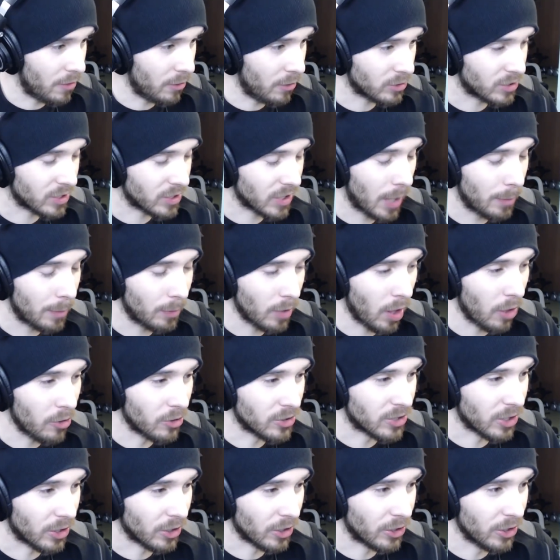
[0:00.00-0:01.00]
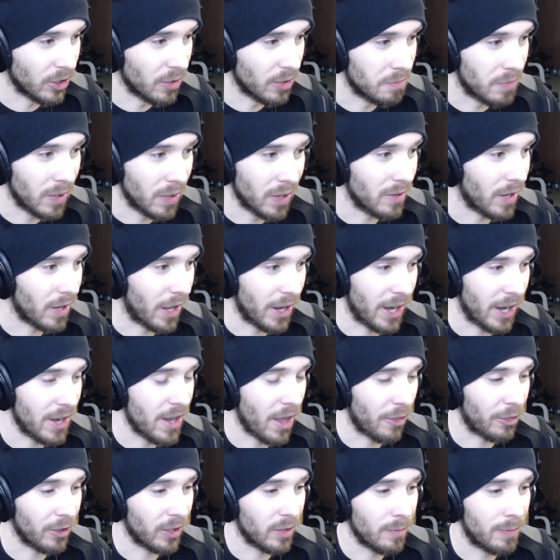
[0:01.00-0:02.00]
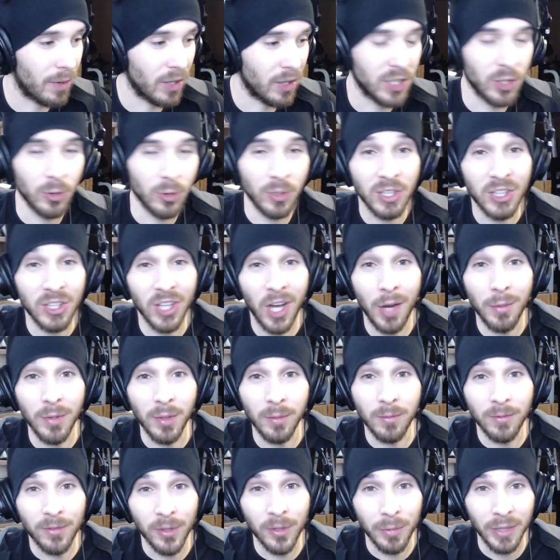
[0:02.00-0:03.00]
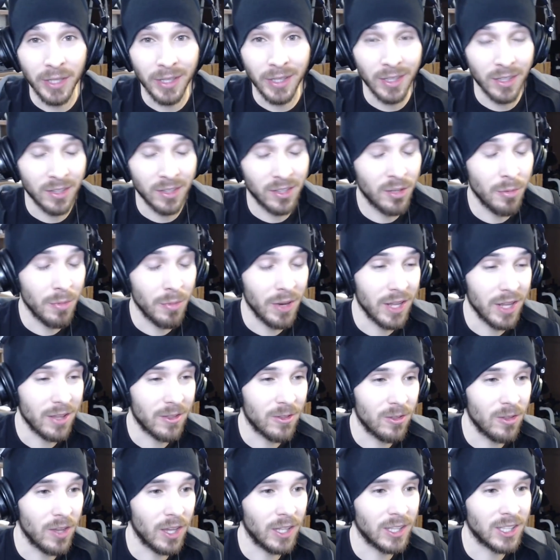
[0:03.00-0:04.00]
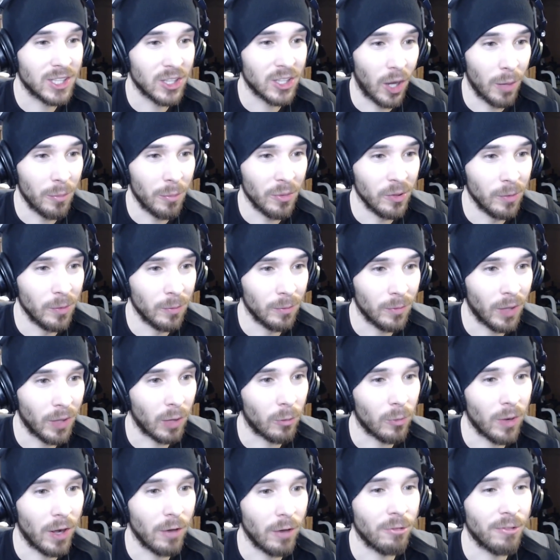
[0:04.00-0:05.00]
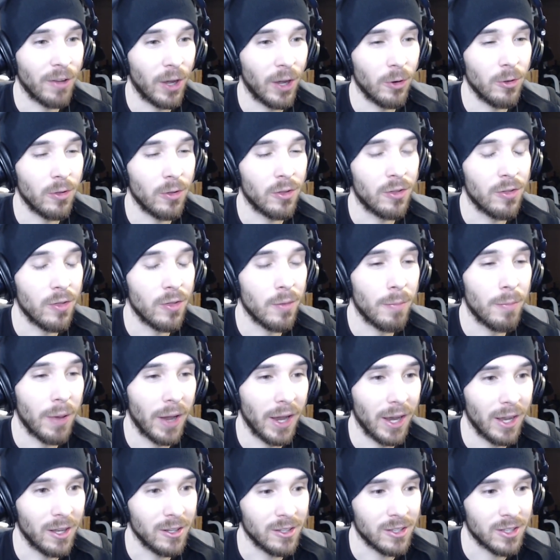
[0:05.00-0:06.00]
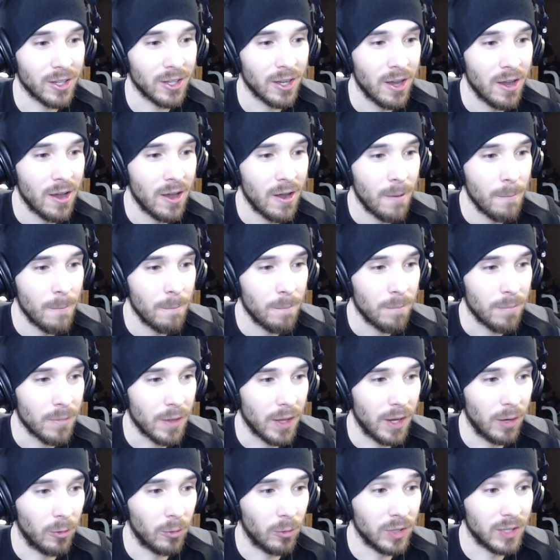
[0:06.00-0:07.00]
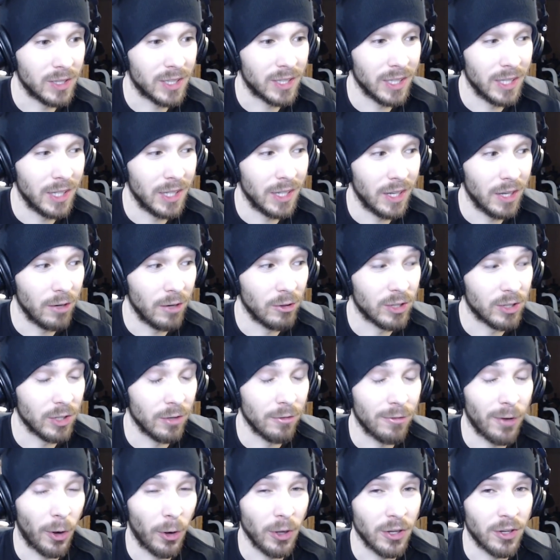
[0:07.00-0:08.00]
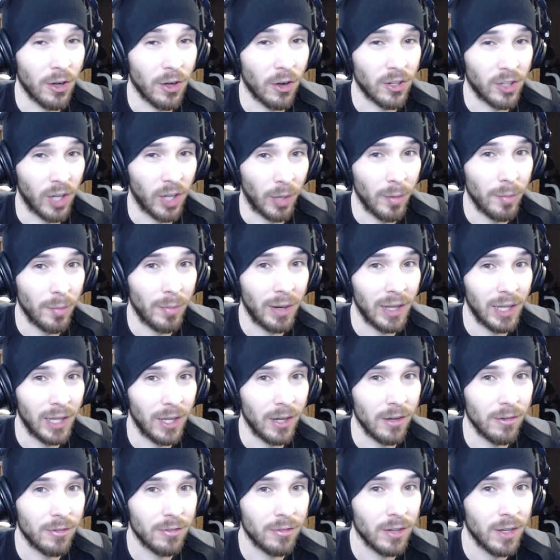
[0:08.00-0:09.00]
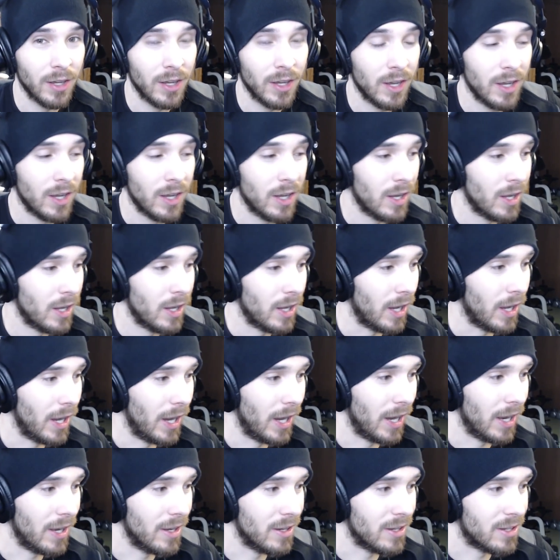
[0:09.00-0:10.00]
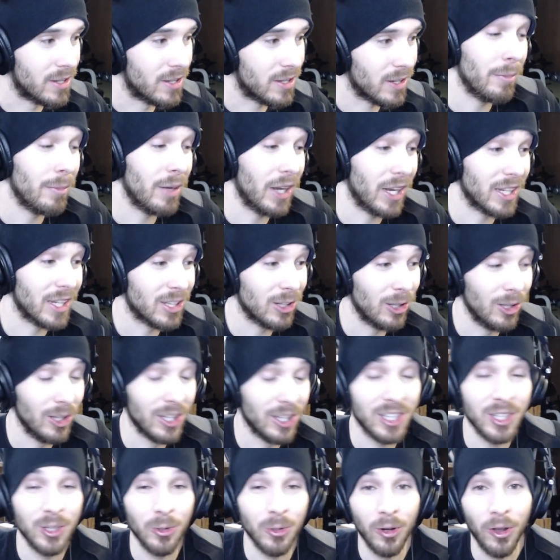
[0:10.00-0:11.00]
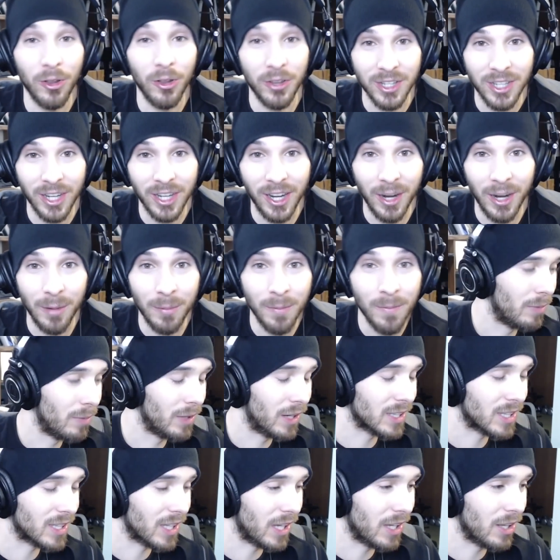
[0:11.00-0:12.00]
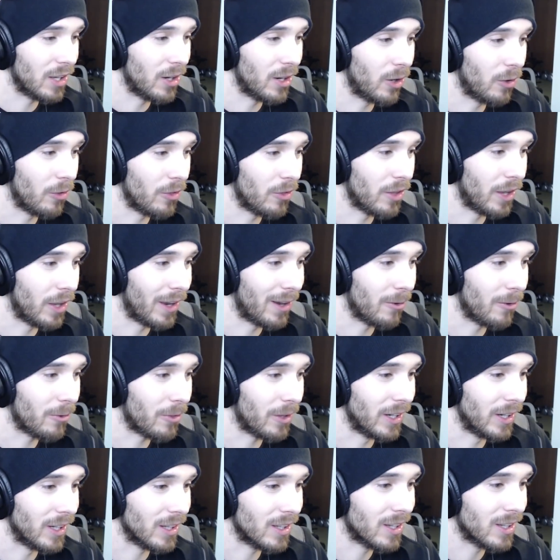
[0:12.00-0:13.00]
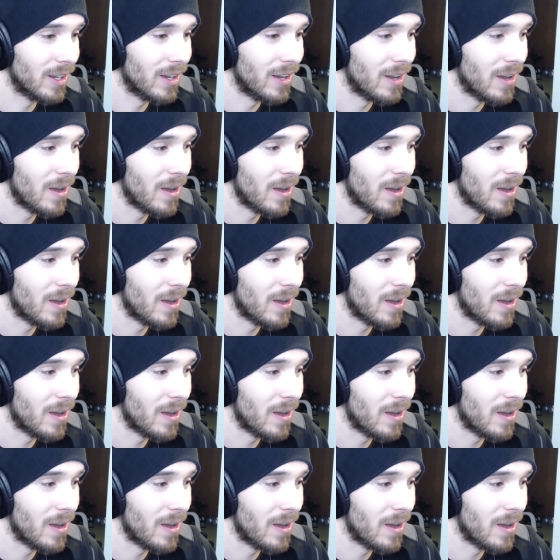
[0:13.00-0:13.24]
and there's a couple others that are good, but uh, nothing compares to Insomnium for me. To me, Insomnium, like when I found the band, it was in it was in a very dark time in my life, and I mean I still listen to it all the time because uh, you know I don't think